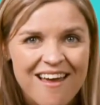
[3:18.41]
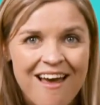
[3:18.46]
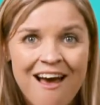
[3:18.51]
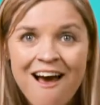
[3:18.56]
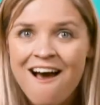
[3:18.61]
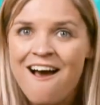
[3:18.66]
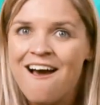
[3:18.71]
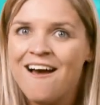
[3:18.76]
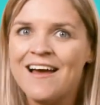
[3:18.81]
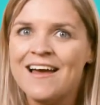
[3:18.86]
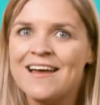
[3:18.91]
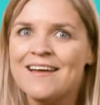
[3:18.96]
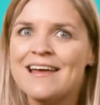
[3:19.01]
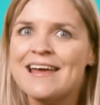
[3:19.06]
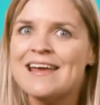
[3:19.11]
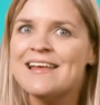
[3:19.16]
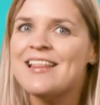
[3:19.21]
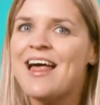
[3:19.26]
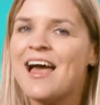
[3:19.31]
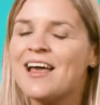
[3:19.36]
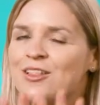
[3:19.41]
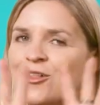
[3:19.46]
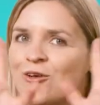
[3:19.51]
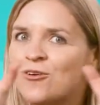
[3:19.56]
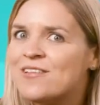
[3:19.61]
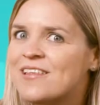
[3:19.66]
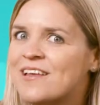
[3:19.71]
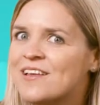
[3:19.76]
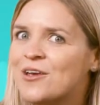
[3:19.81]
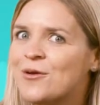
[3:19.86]
He like
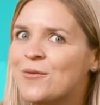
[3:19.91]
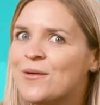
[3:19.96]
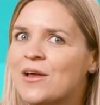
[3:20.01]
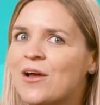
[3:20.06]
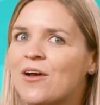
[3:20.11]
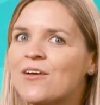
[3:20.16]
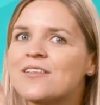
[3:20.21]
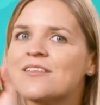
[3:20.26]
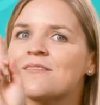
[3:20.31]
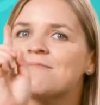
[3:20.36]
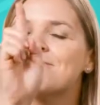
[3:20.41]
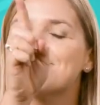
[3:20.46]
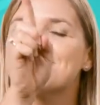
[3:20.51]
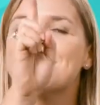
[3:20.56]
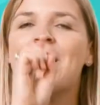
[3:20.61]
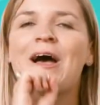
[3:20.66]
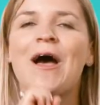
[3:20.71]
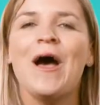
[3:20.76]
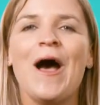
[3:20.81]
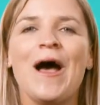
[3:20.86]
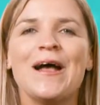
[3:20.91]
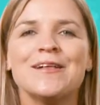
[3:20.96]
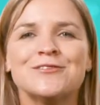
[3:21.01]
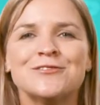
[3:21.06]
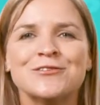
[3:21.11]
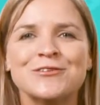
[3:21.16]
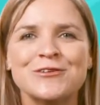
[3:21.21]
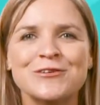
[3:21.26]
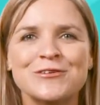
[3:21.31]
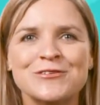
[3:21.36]
looks at you and goes, I
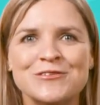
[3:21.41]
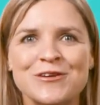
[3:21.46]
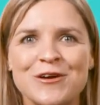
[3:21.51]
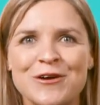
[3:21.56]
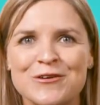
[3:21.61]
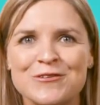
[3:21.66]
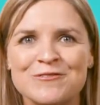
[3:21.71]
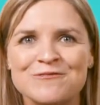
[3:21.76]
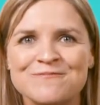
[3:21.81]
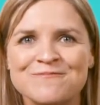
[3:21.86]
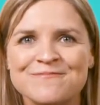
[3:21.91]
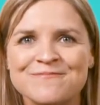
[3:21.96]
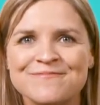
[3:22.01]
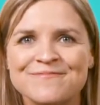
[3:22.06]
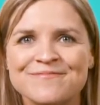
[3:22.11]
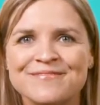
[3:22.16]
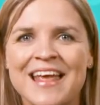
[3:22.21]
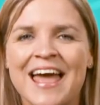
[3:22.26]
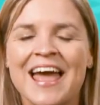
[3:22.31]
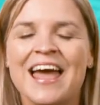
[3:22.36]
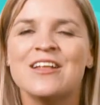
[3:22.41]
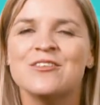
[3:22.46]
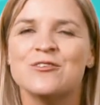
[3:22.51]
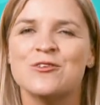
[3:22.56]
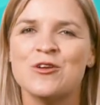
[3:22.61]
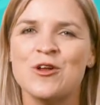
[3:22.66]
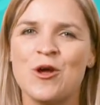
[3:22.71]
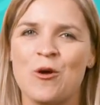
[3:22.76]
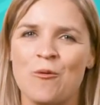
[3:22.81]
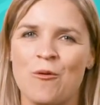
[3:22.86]
choose you.
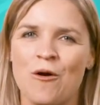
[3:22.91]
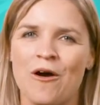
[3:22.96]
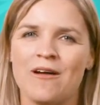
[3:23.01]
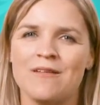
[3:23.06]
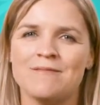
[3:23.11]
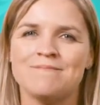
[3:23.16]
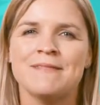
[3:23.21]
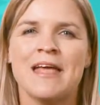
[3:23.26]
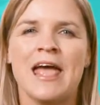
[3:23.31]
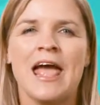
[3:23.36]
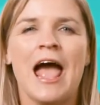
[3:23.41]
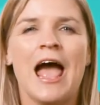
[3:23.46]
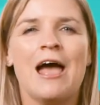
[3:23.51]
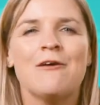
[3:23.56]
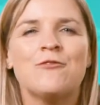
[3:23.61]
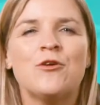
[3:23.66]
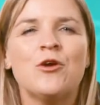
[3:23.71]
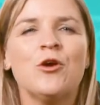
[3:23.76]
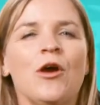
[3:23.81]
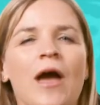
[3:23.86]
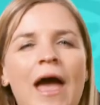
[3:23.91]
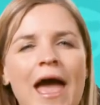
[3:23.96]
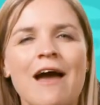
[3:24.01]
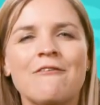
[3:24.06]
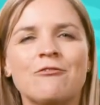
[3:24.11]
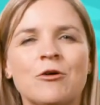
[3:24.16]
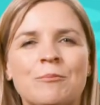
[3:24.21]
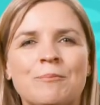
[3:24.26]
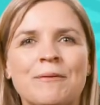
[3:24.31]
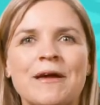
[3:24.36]
Do you know what? Have you
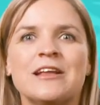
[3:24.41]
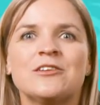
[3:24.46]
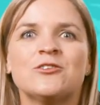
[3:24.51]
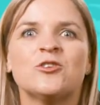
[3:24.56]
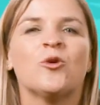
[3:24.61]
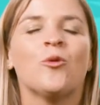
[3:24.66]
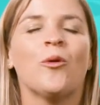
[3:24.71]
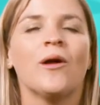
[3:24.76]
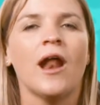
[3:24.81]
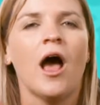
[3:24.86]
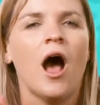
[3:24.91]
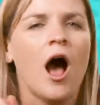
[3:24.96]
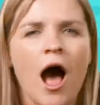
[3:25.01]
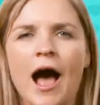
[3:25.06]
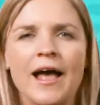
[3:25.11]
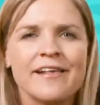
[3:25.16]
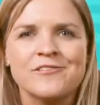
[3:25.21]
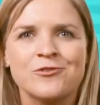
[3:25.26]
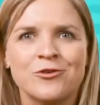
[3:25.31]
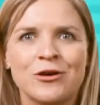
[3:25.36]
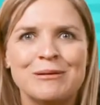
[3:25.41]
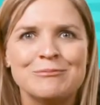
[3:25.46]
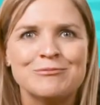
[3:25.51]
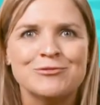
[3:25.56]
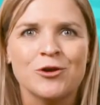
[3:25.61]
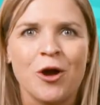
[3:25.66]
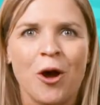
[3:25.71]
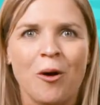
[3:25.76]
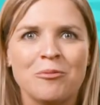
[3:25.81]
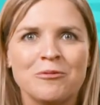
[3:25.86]
ever been to an ice cream
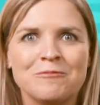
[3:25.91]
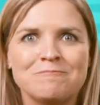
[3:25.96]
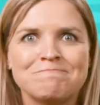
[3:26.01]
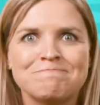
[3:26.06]
shop?